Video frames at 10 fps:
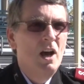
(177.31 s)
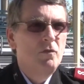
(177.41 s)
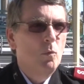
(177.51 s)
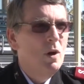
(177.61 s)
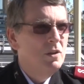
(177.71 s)

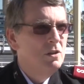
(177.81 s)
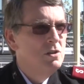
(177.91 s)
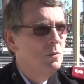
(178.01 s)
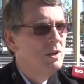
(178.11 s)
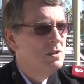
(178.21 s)
for what they're
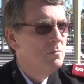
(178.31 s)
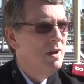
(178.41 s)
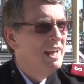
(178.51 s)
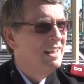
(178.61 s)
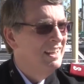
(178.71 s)
doing to
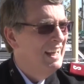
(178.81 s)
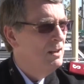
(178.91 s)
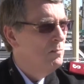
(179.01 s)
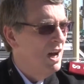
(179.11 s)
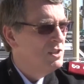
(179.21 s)
make
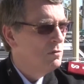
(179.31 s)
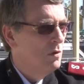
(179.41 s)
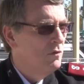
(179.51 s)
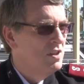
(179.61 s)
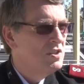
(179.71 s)
it
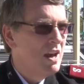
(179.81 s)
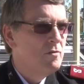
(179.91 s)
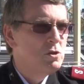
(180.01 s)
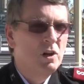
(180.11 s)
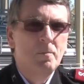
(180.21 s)
possible for the
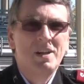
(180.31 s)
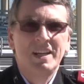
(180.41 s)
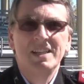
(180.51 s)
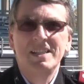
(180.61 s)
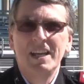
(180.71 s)
Salvation Army to
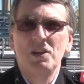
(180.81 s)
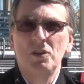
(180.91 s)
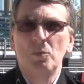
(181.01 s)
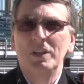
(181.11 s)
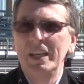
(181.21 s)
continue
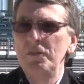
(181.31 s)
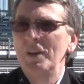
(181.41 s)
the relief